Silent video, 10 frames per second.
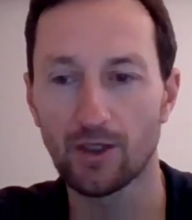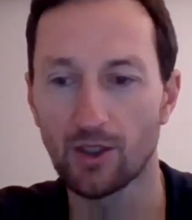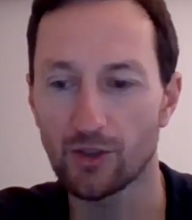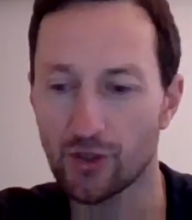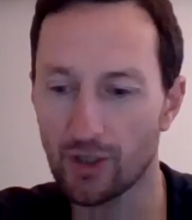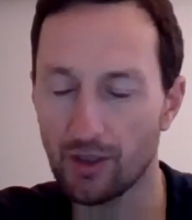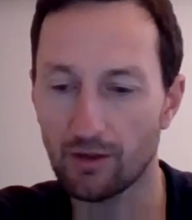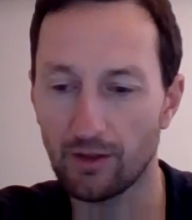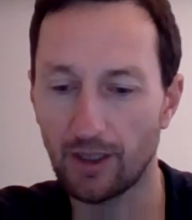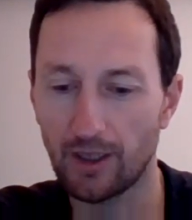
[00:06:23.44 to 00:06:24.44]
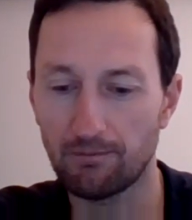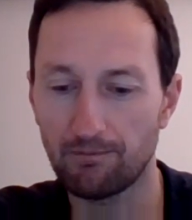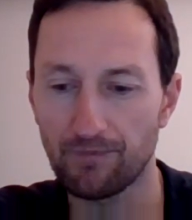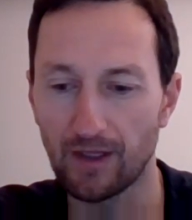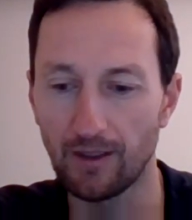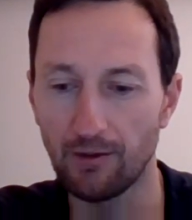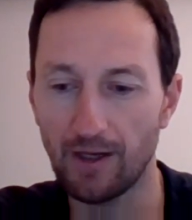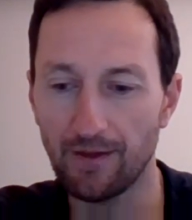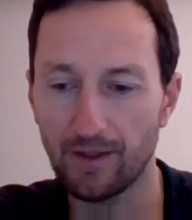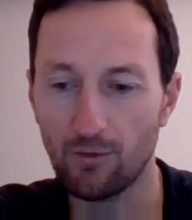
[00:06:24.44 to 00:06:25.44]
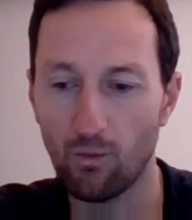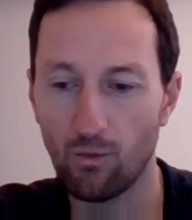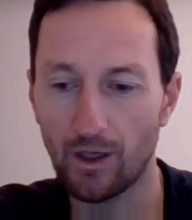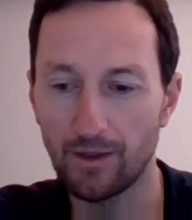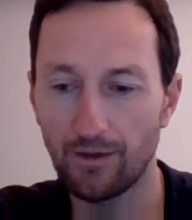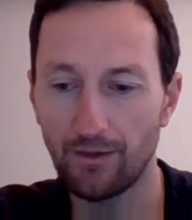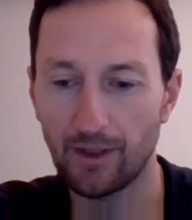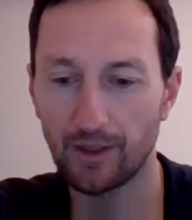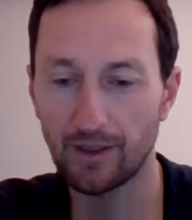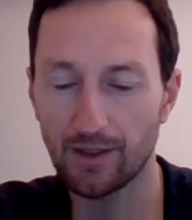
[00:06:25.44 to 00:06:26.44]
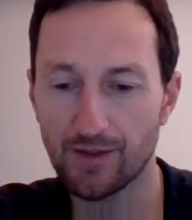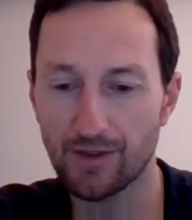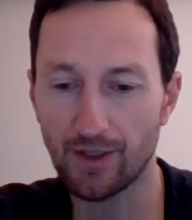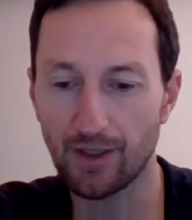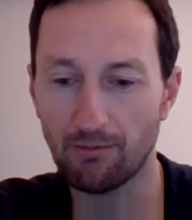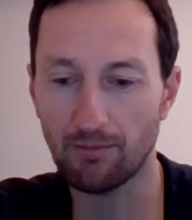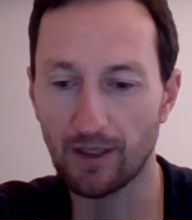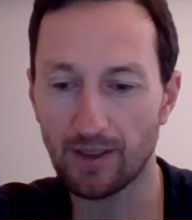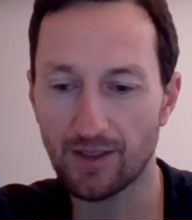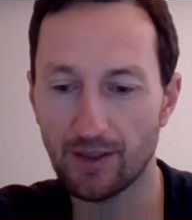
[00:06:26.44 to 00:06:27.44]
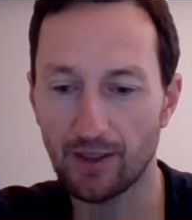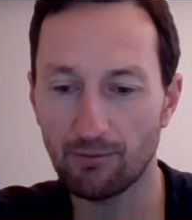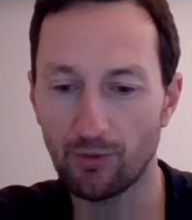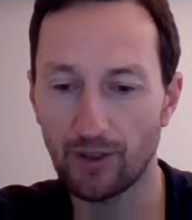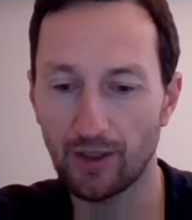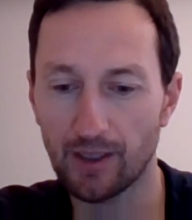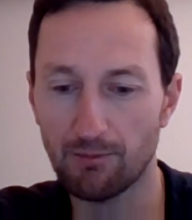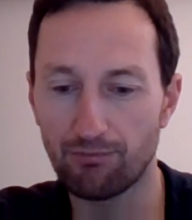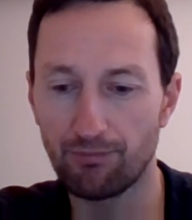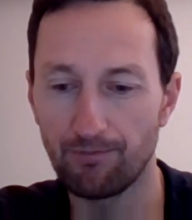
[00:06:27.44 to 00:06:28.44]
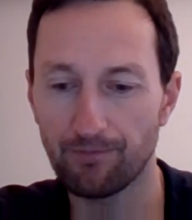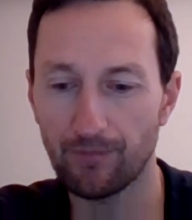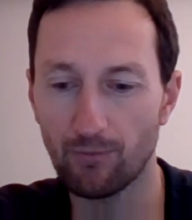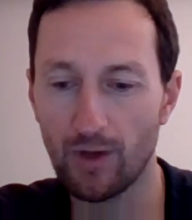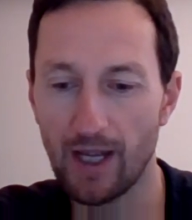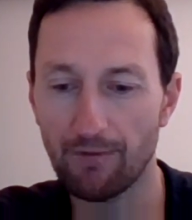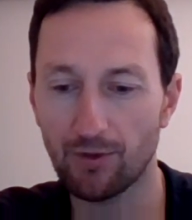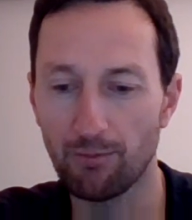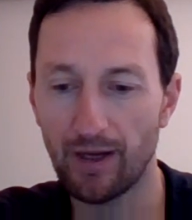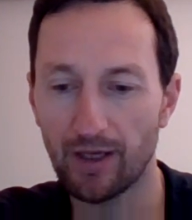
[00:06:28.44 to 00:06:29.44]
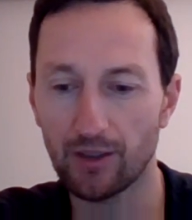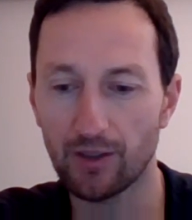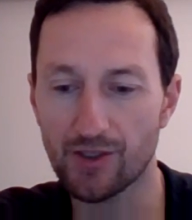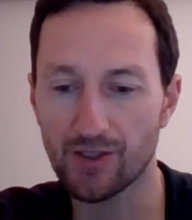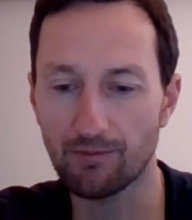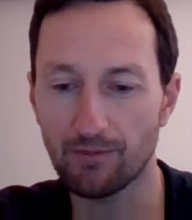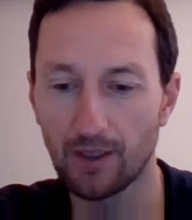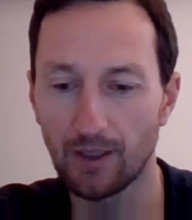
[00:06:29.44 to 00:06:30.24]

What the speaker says: Sure. I think one thing is, like I said, that we have competitors in